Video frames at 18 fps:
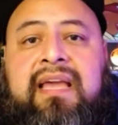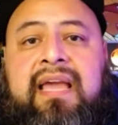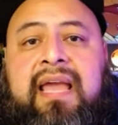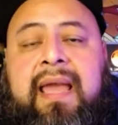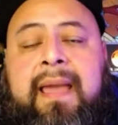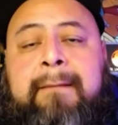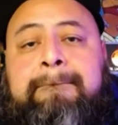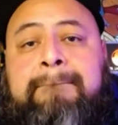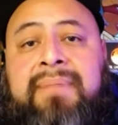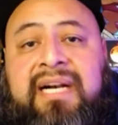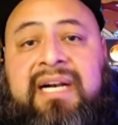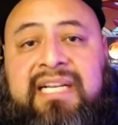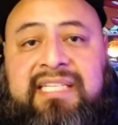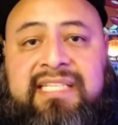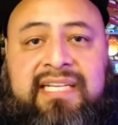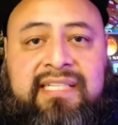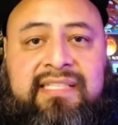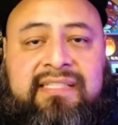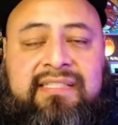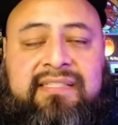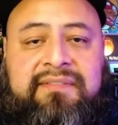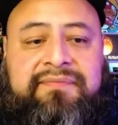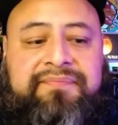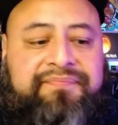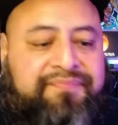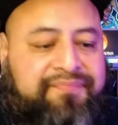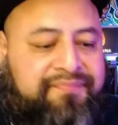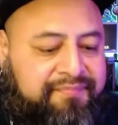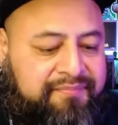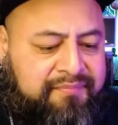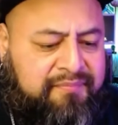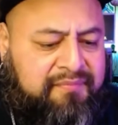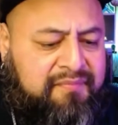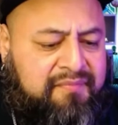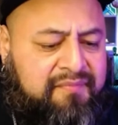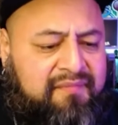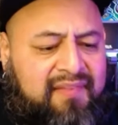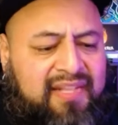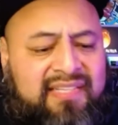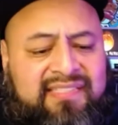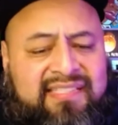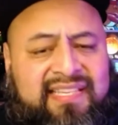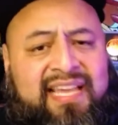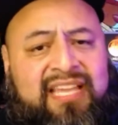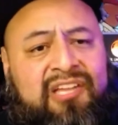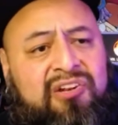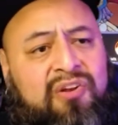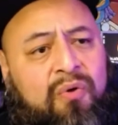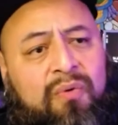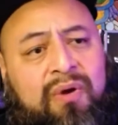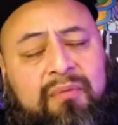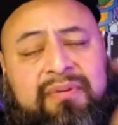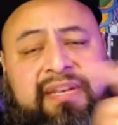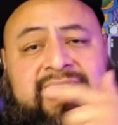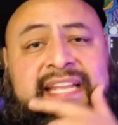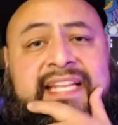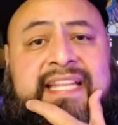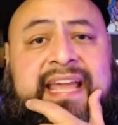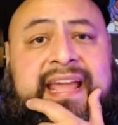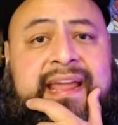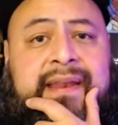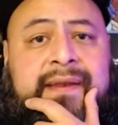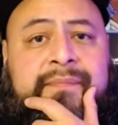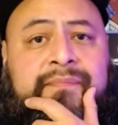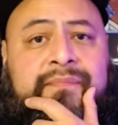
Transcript: and budgets say, you know what, we need Dan.